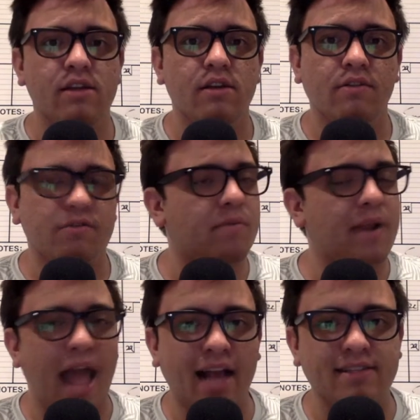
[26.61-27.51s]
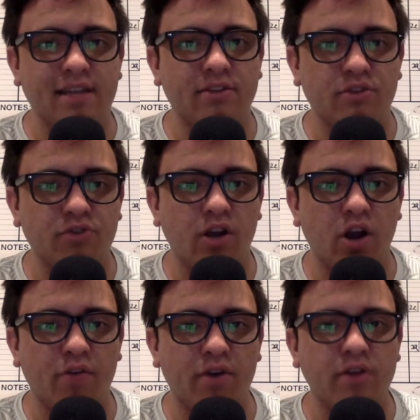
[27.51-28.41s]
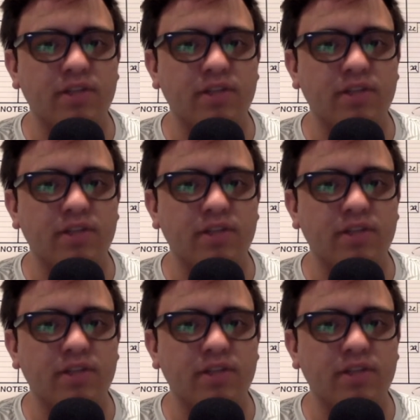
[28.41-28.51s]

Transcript: from an accidental drug overdose,